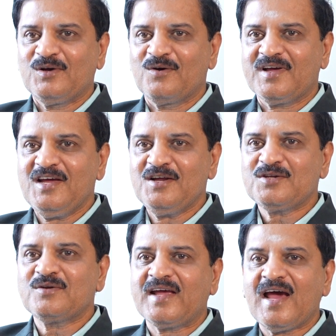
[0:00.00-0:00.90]
okay,
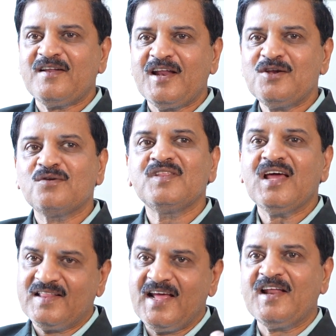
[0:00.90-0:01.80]
to catering to
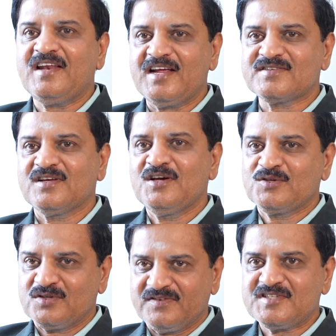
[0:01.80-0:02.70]
the, their needs.
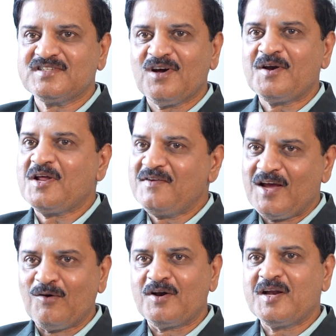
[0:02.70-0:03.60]
So, first order we
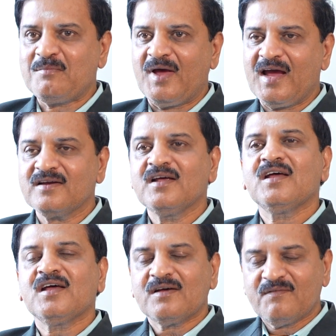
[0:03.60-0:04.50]
have already back
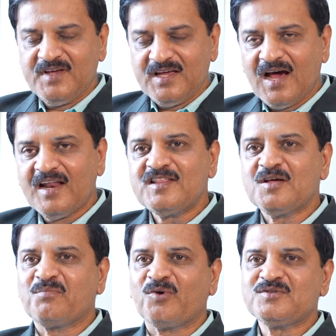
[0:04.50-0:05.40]
we are in
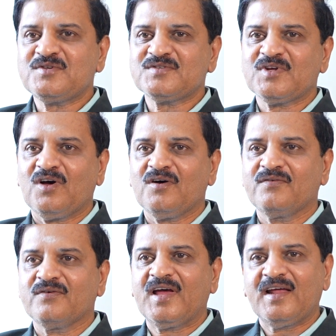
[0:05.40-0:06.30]
the process of
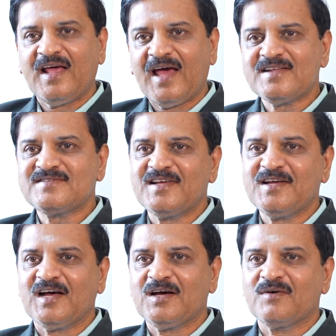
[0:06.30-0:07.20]

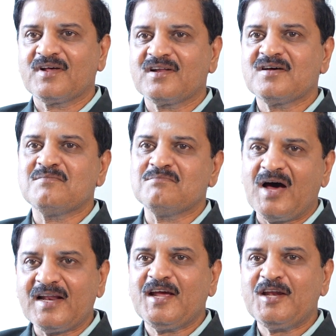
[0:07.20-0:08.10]
enhancing our
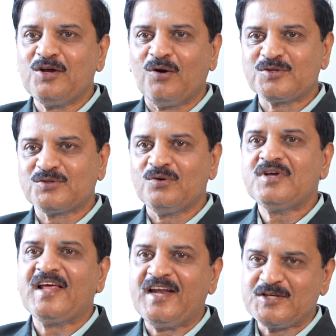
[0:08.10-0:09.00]
marketing also
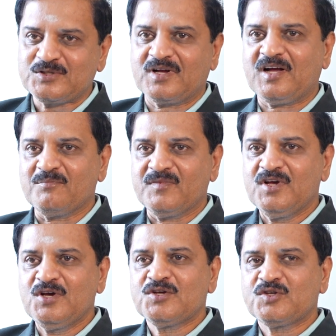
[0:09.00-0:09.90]
in the days to come.
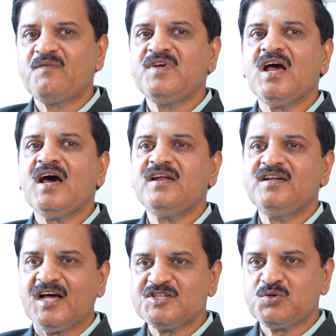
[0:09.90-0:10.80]
So we are in
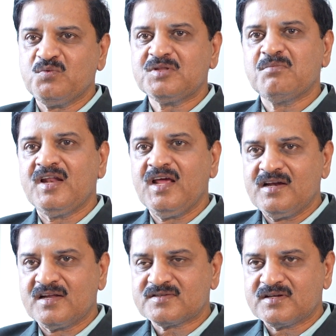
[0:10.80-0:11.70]
touch with many
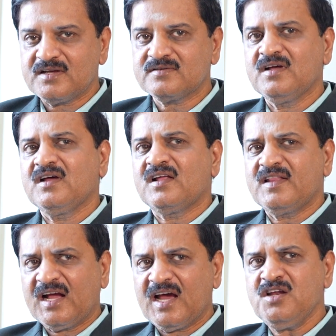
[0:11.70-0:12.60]
industries.
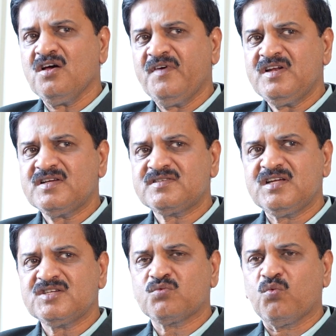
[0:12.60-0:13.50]
The kind of
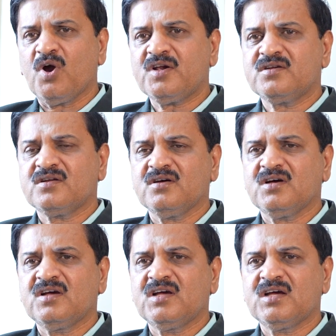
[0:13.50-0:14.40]
industries what
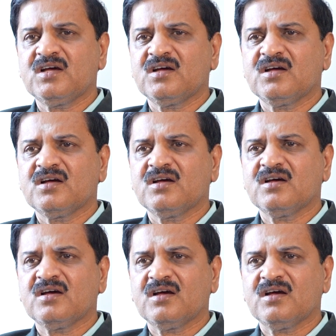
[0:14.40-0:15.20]
uh,